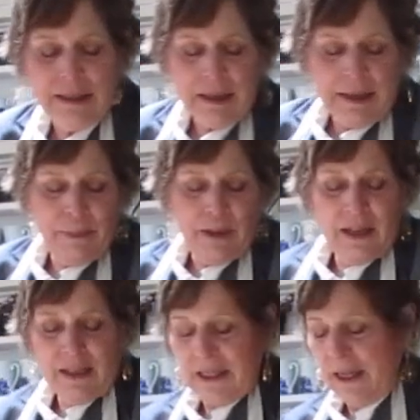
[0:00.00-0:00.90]
I
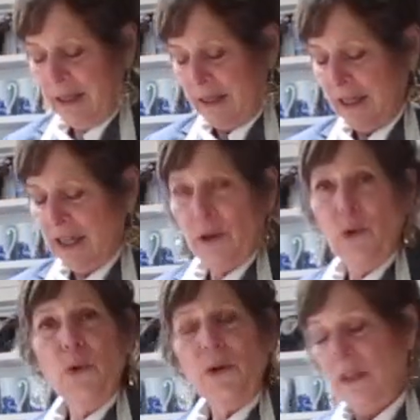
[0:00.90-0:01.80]
bought a
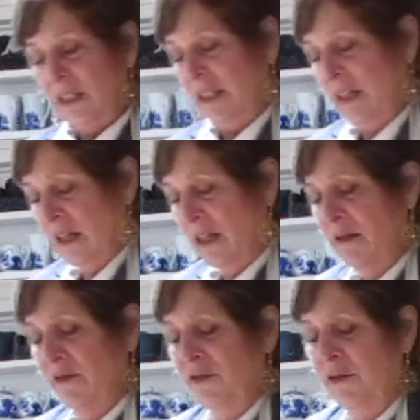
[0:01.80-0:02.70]
quart
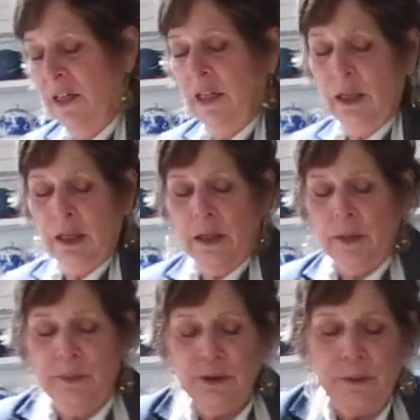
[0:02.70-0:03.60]
of
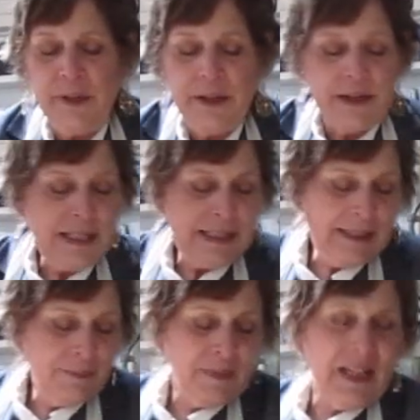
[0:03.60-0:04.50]

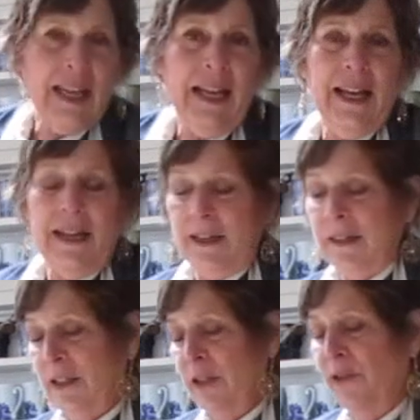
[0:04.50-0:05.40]
blueberries
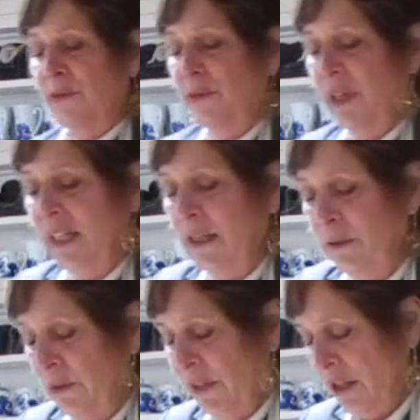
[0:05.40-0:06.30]
and 3
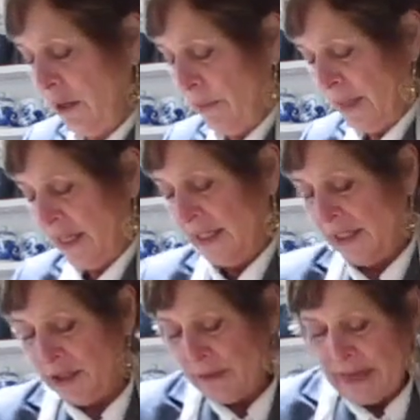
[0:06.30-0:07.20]
what we call
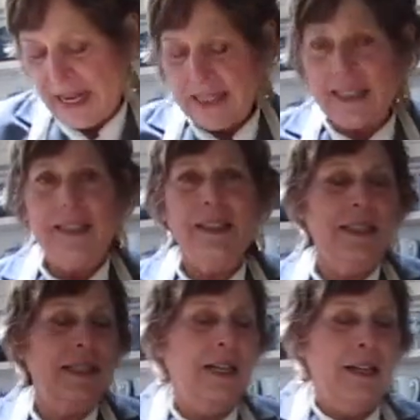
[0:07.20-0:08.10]
punnets or
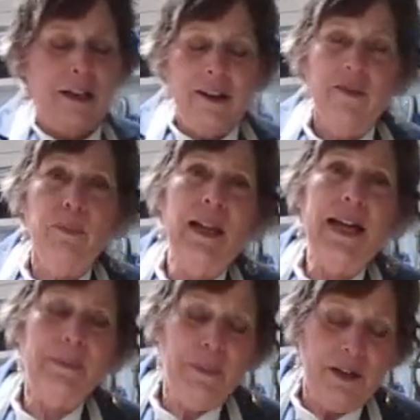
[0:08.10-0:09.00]
baskets of
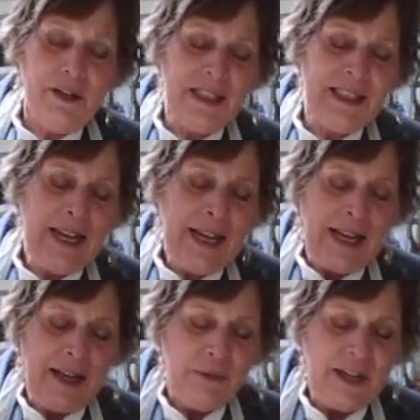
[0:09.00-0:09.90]
blackberries, and